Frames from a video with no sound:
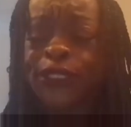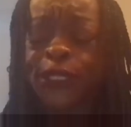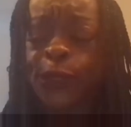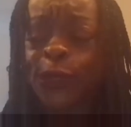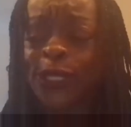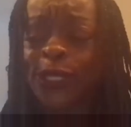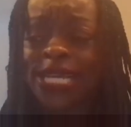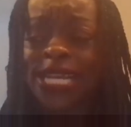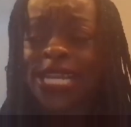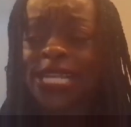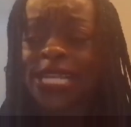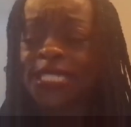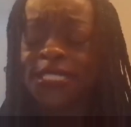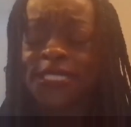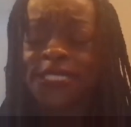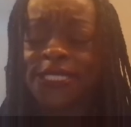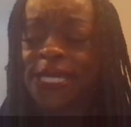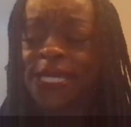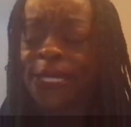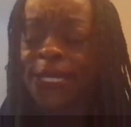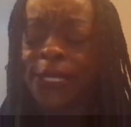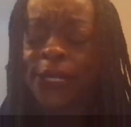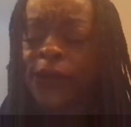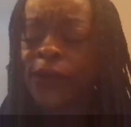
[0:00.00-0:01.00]
so when I
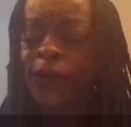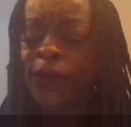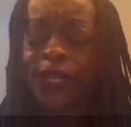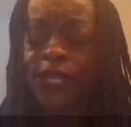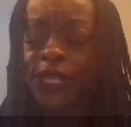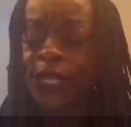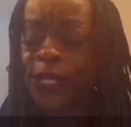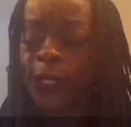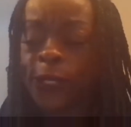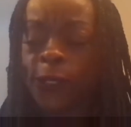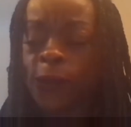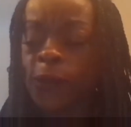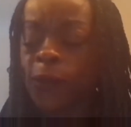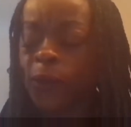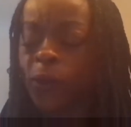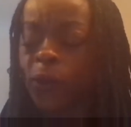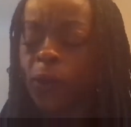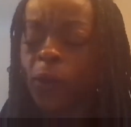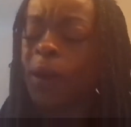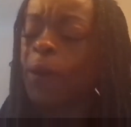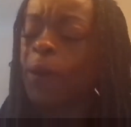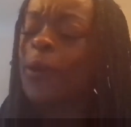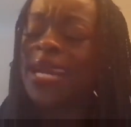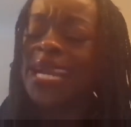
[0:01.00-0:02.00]
say, you know,
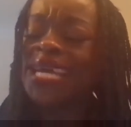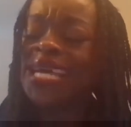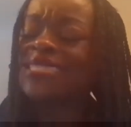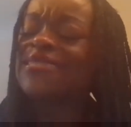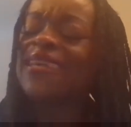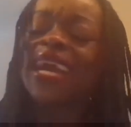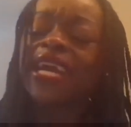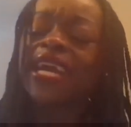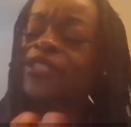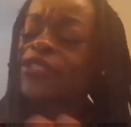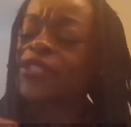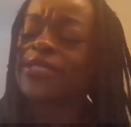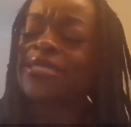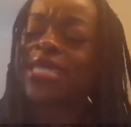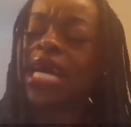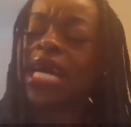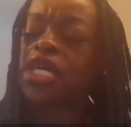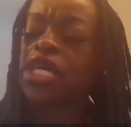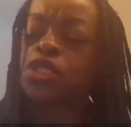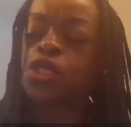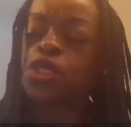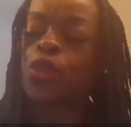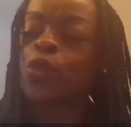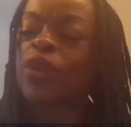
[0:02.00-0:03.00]
well, when I say exercise,
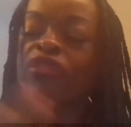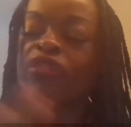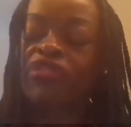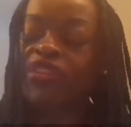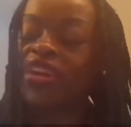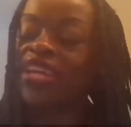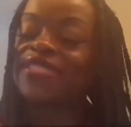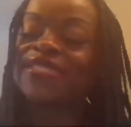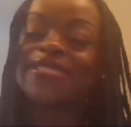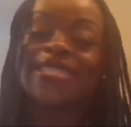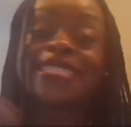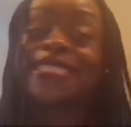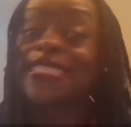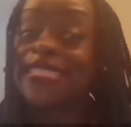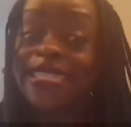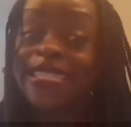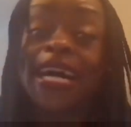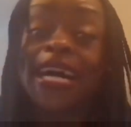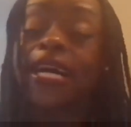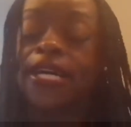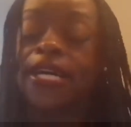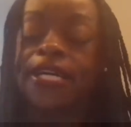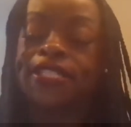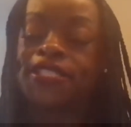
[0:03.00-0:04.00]
I should rephrase that
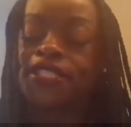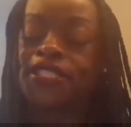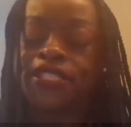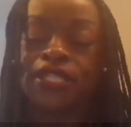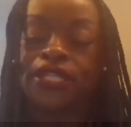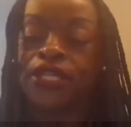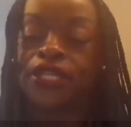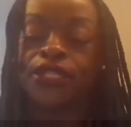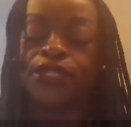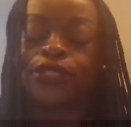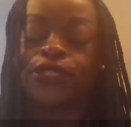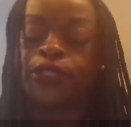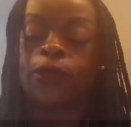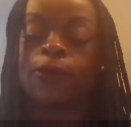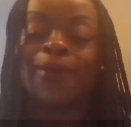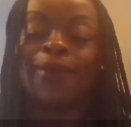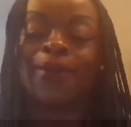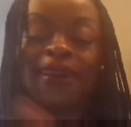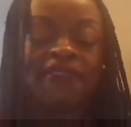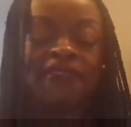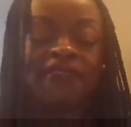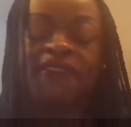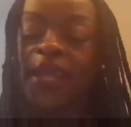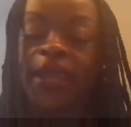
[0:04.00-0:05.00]
science, you know, so
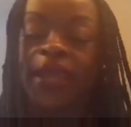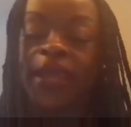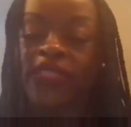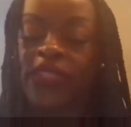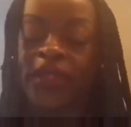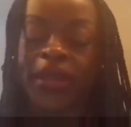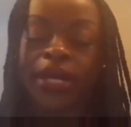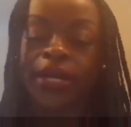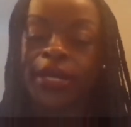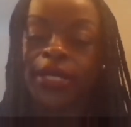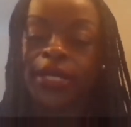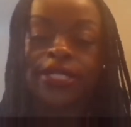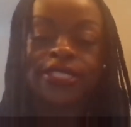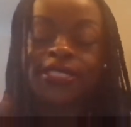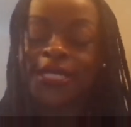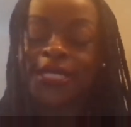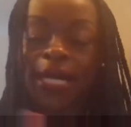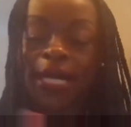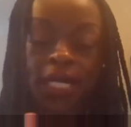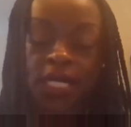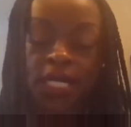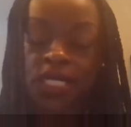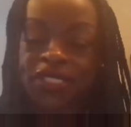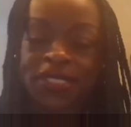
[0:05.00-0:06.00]
my faith,
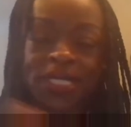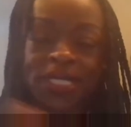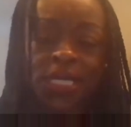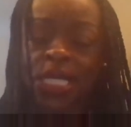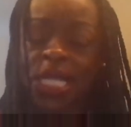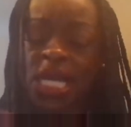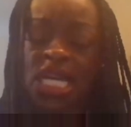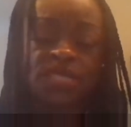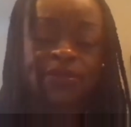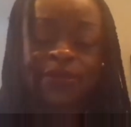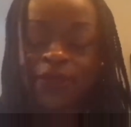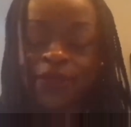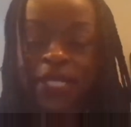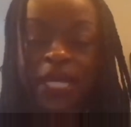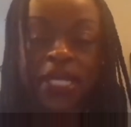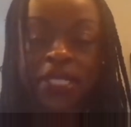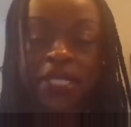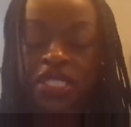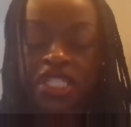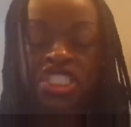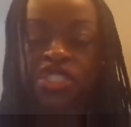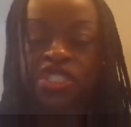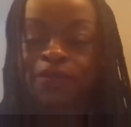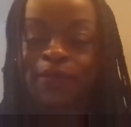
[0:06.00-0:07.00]
science, and last but
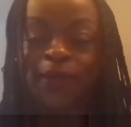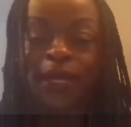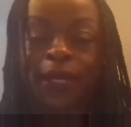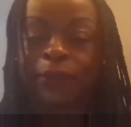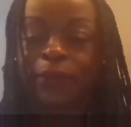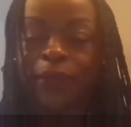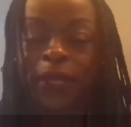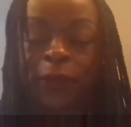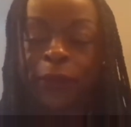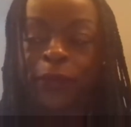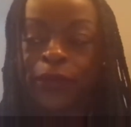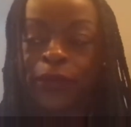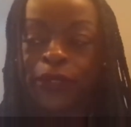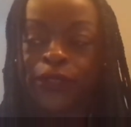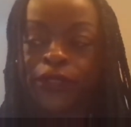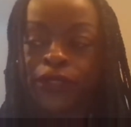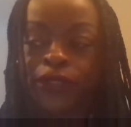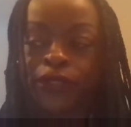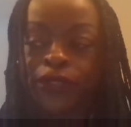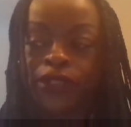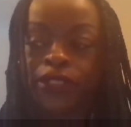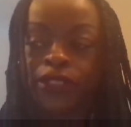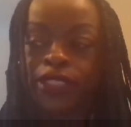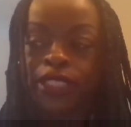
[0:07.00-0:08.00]
not least, my
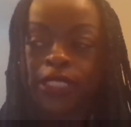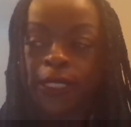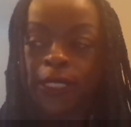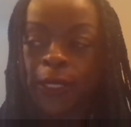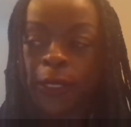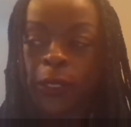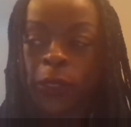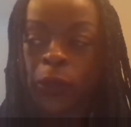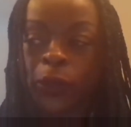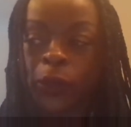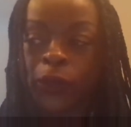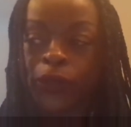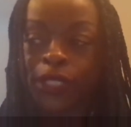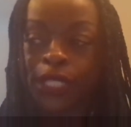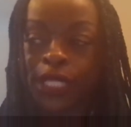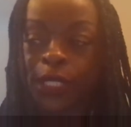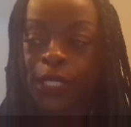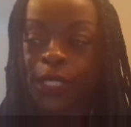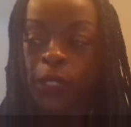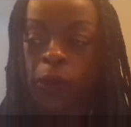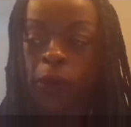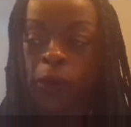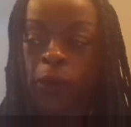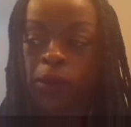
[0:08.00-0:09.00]
people. So,
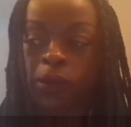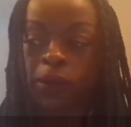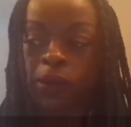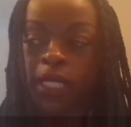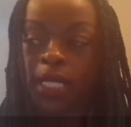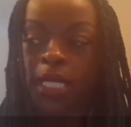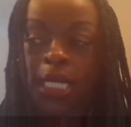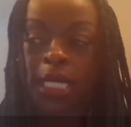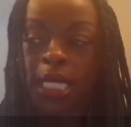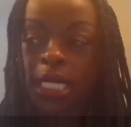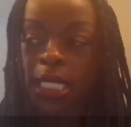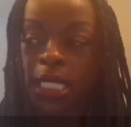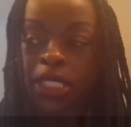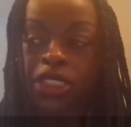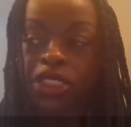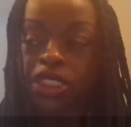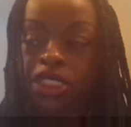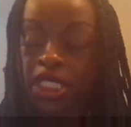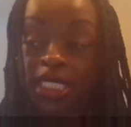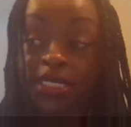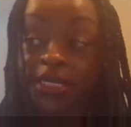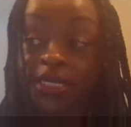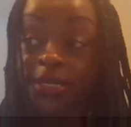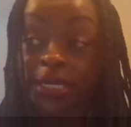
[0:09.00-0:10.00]
you know,
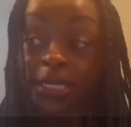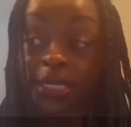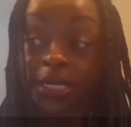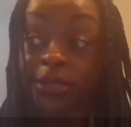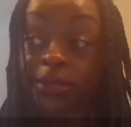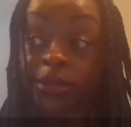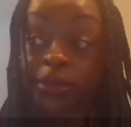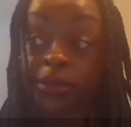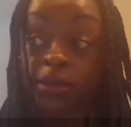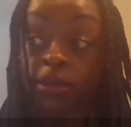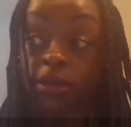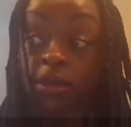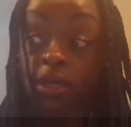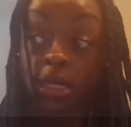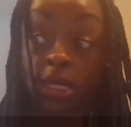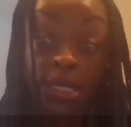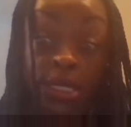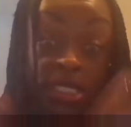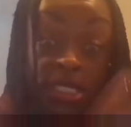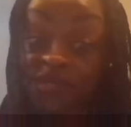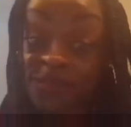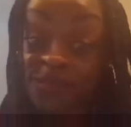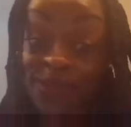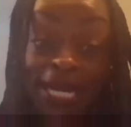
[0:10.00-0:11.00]
Jesus
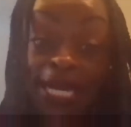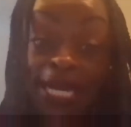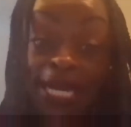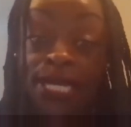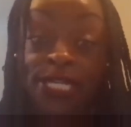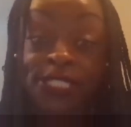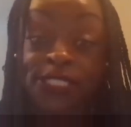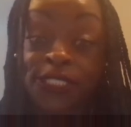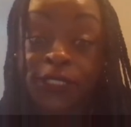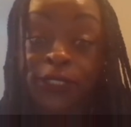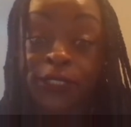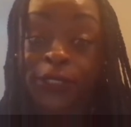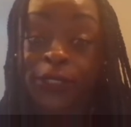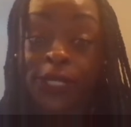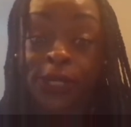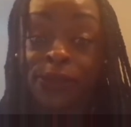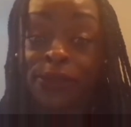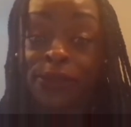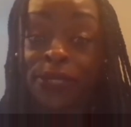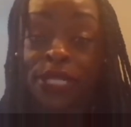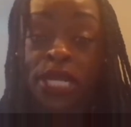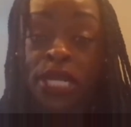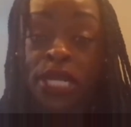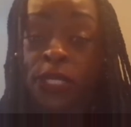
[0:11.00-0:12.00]
is my,
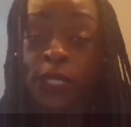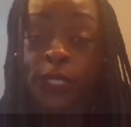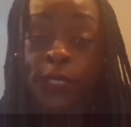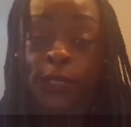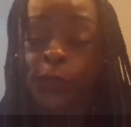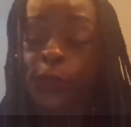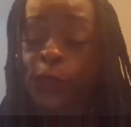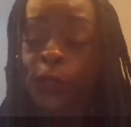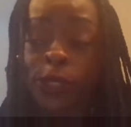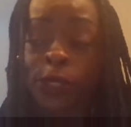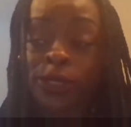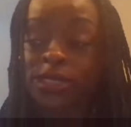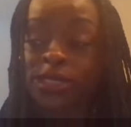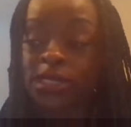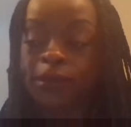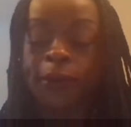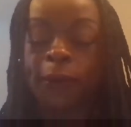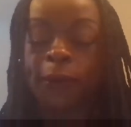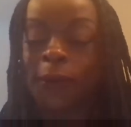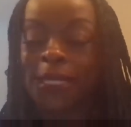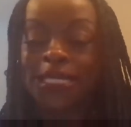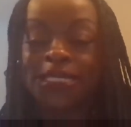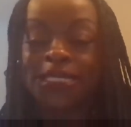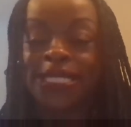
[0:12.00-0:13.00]
I mean, I know
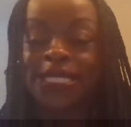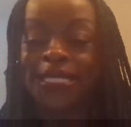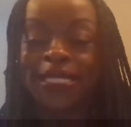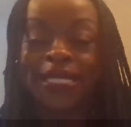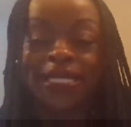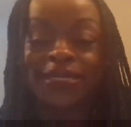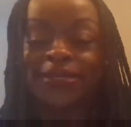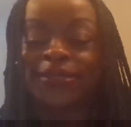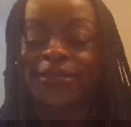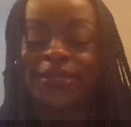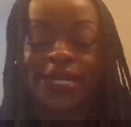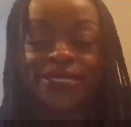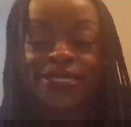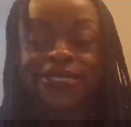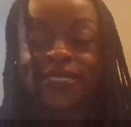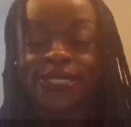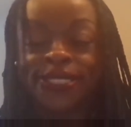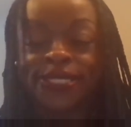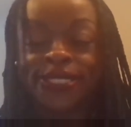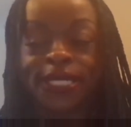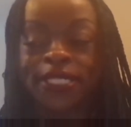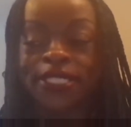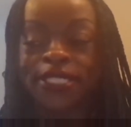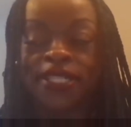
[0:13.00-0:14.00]
some may say that's
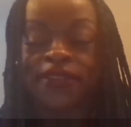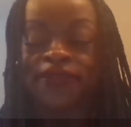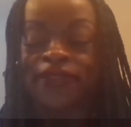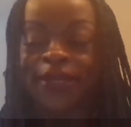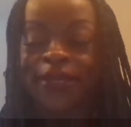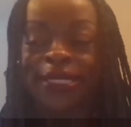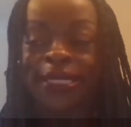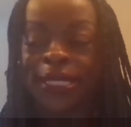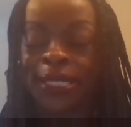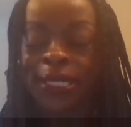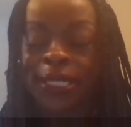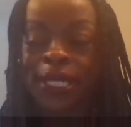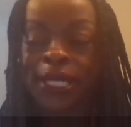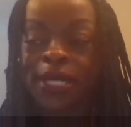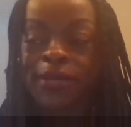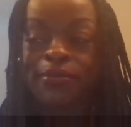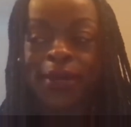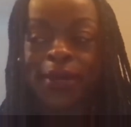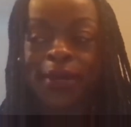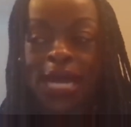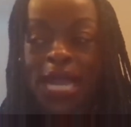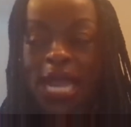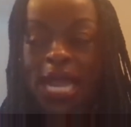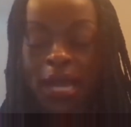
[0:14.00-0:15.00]
not scientific,
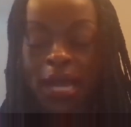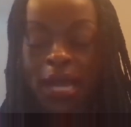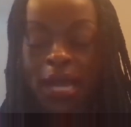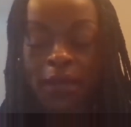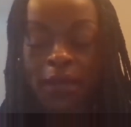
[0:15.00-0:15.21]
but